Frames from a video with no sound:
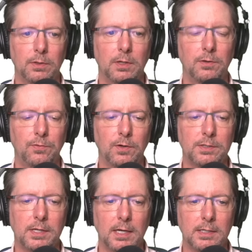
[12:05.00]
In the
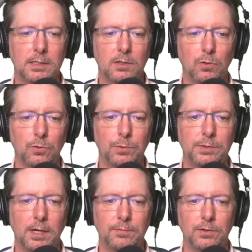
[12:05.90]
first case, the cause was
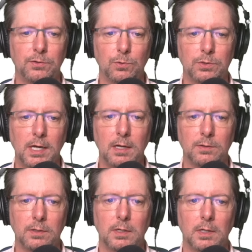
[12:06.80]
tough to sort
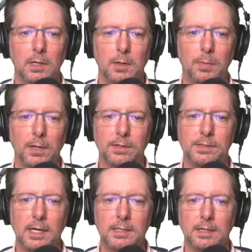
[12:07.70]
out, but the
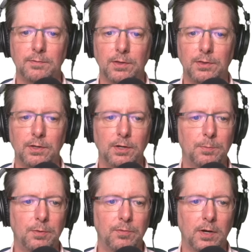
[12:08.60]
setting of the
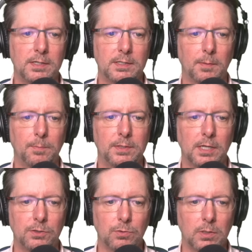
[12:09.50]
third provides some
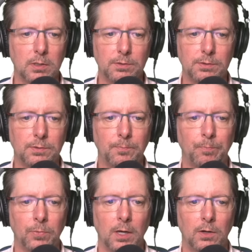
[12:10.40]
potential clues.
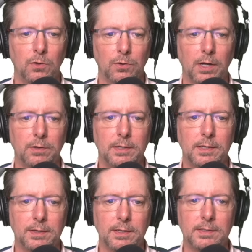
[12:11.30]
Not only
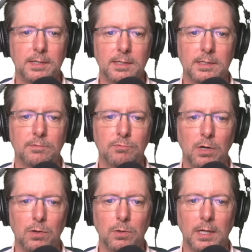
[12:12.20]
did this Tesla
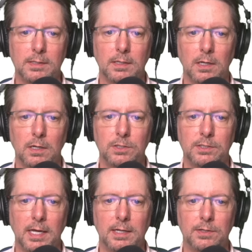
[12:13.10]
roll at a large
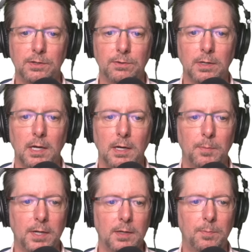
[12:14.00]
sand dune,
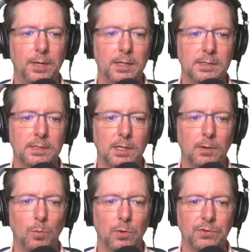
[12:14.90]
but it appears as though
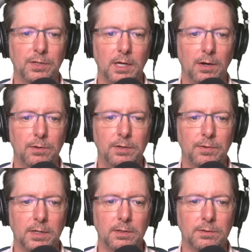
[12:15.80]
it wasn't the only
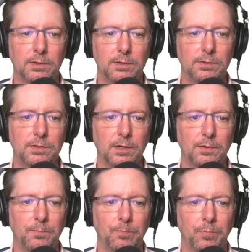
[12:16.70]
vehicle to do so.